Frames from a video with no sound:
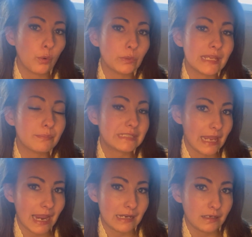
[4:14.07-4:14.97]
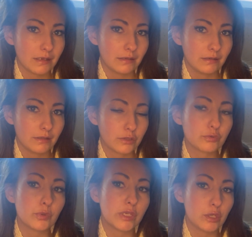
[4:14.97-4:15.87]
only obtain
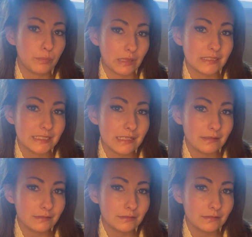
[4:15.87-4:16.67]
through humility,